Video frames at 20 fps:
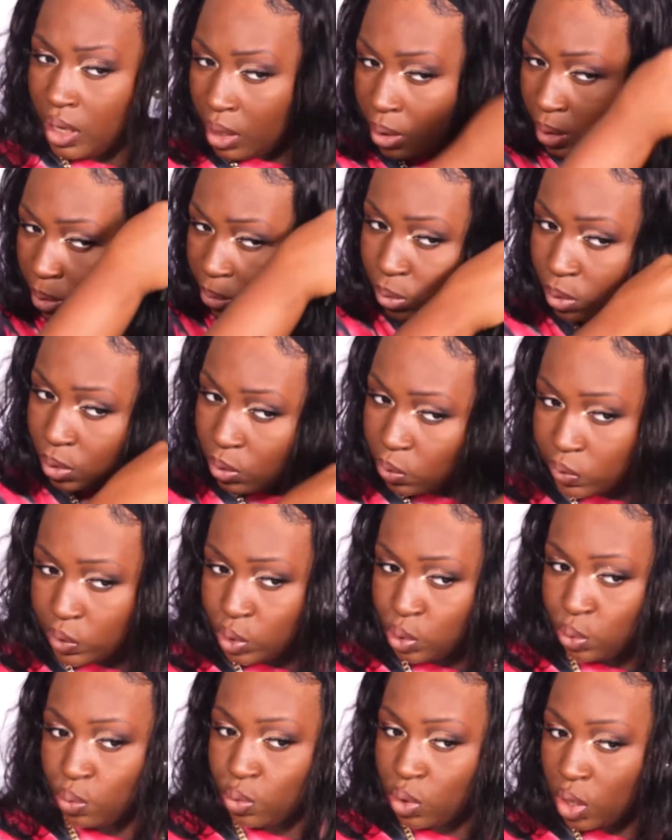then I'm going
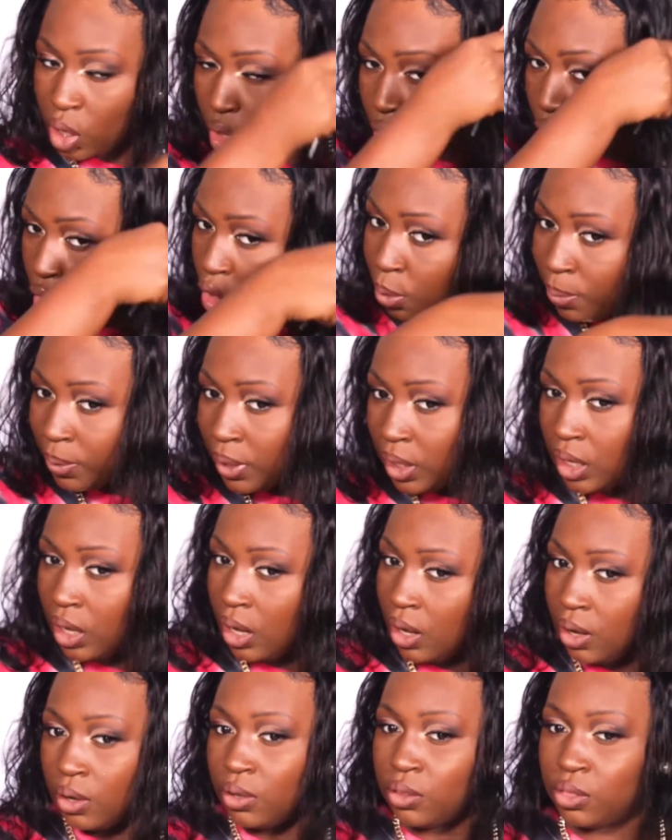to comb it
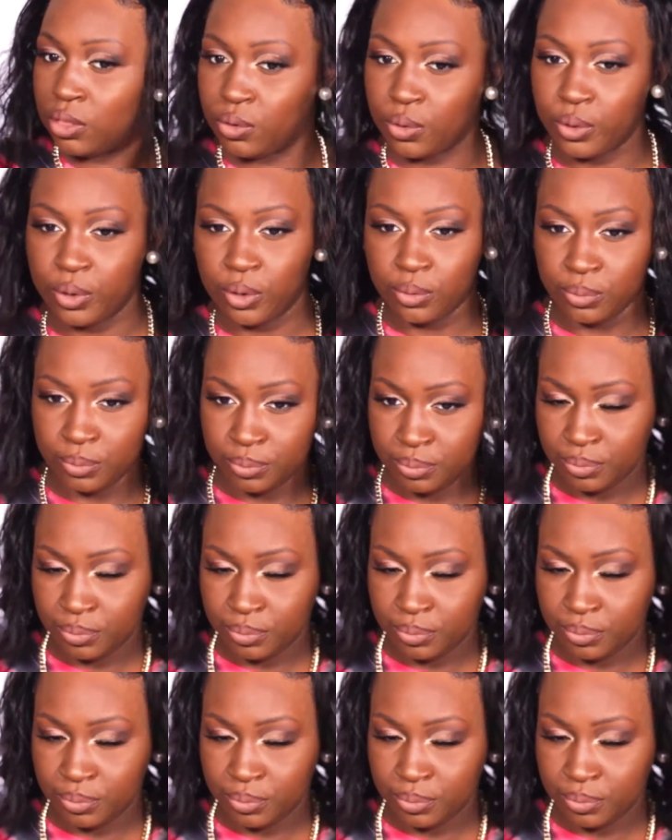all through.